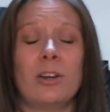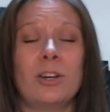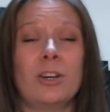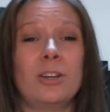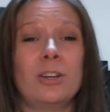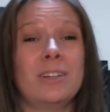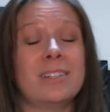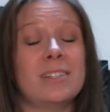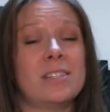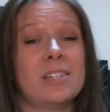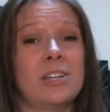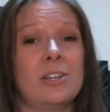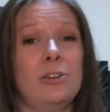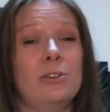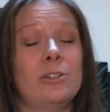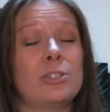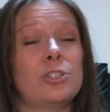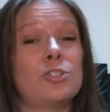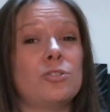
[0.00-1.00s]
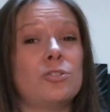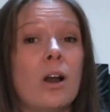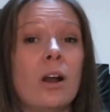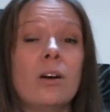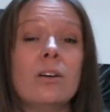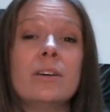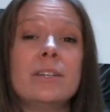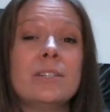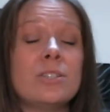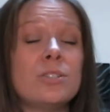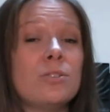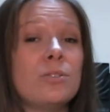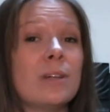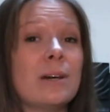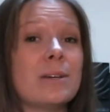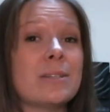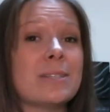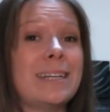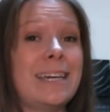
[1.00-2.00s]
could continue to struggle in
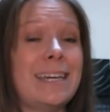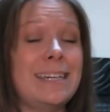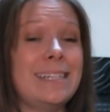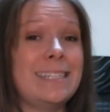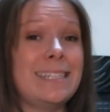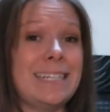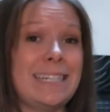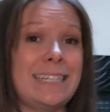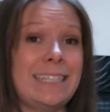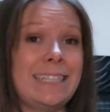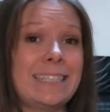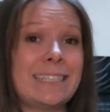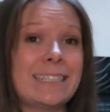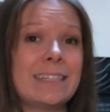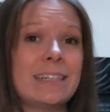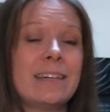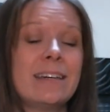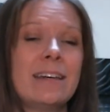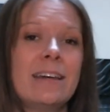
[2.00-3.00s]
2018